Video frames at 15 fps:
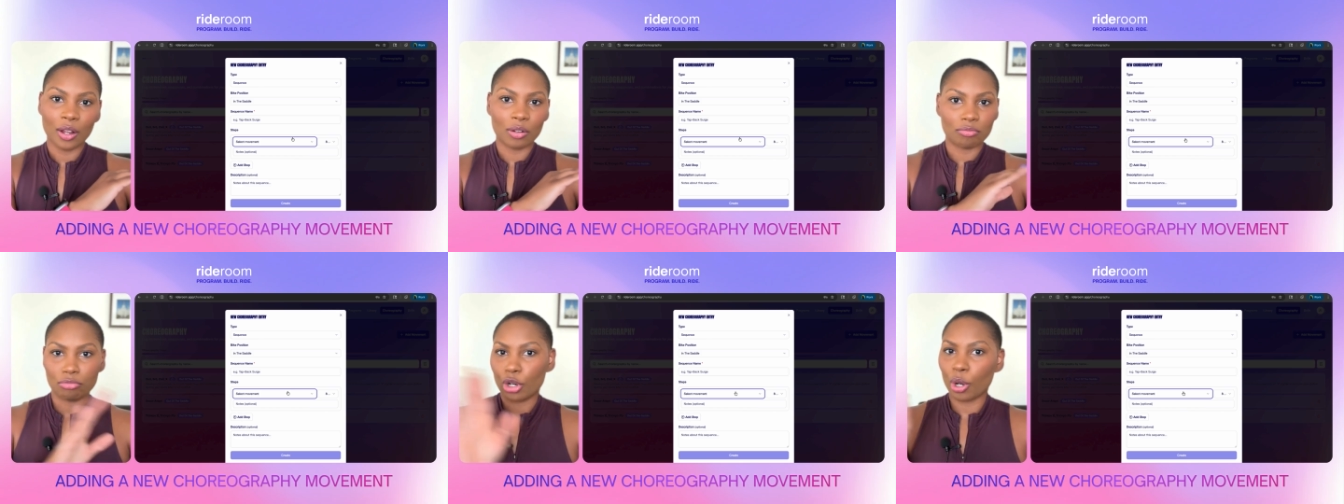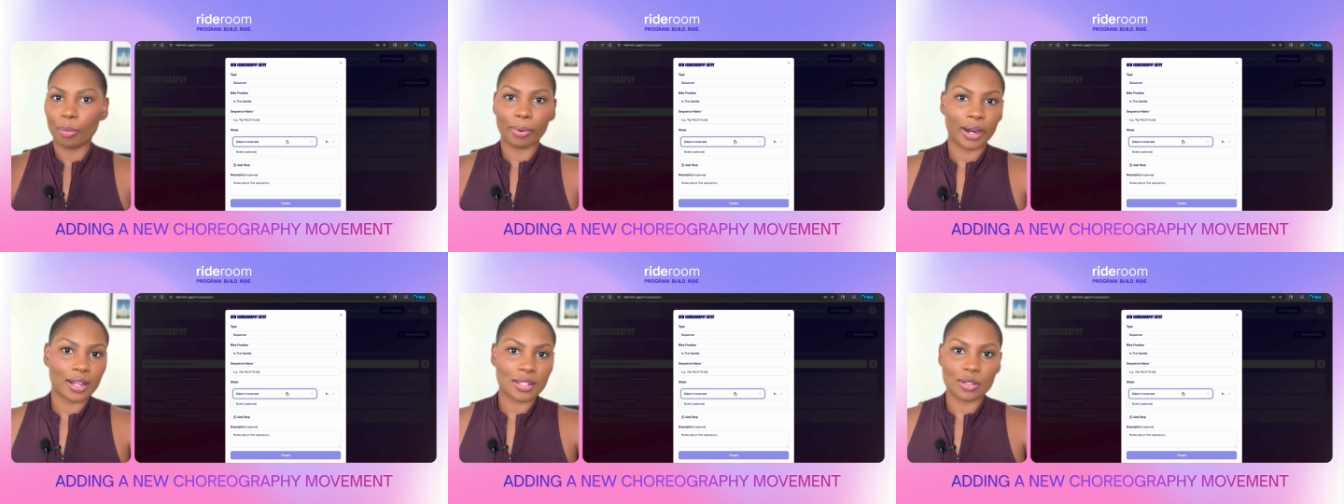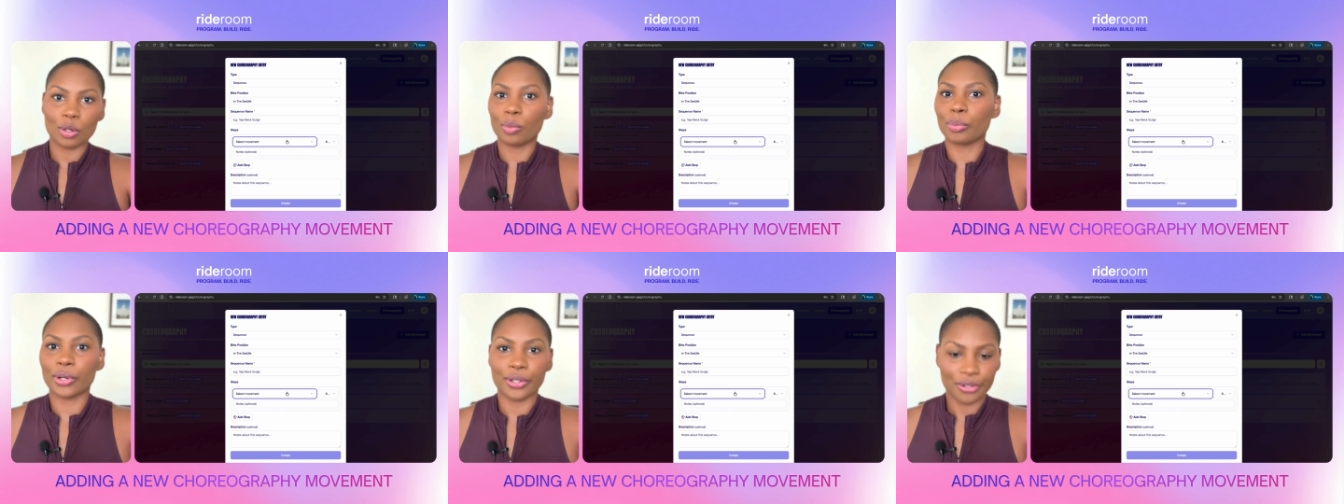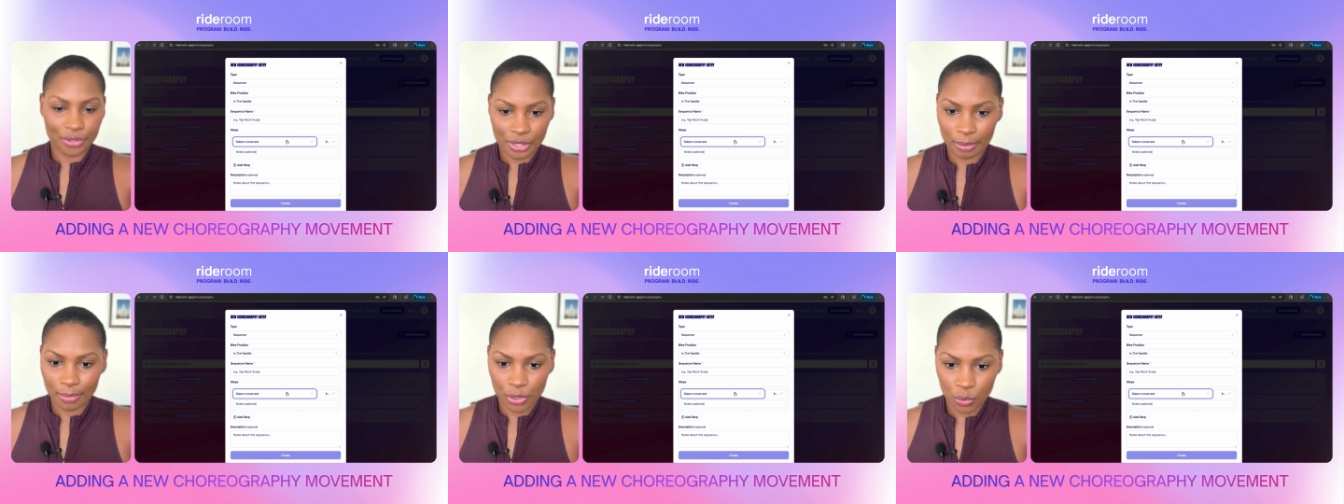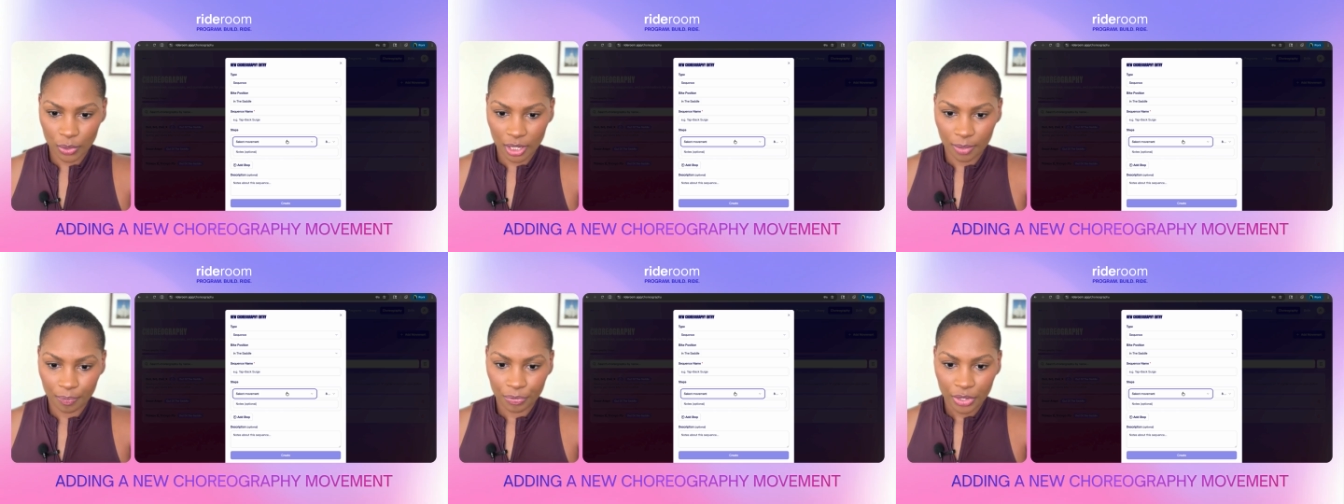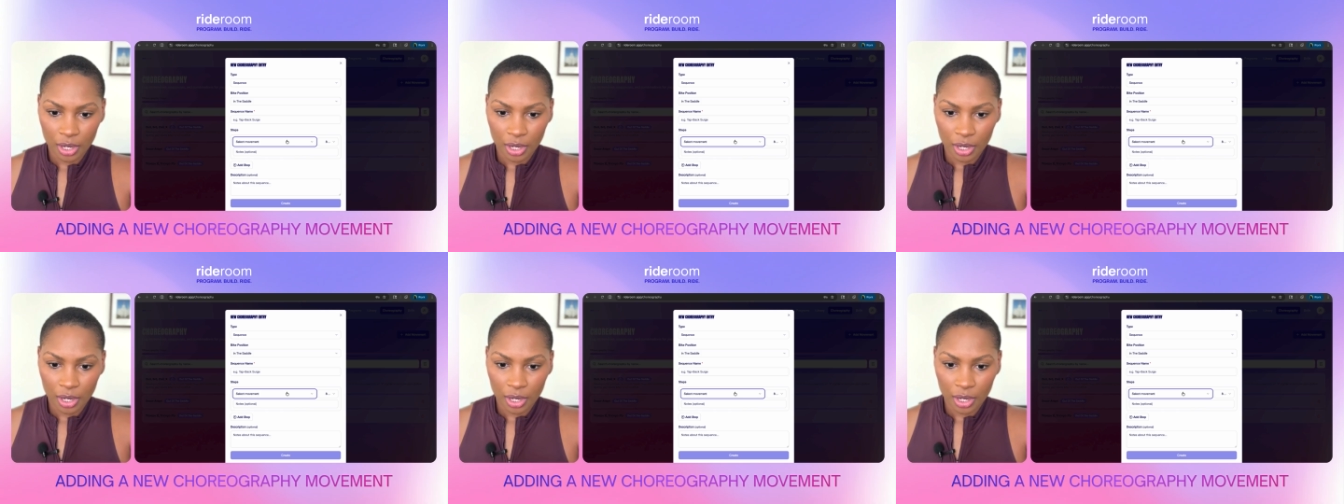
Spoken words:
no breaks, no breathers in between.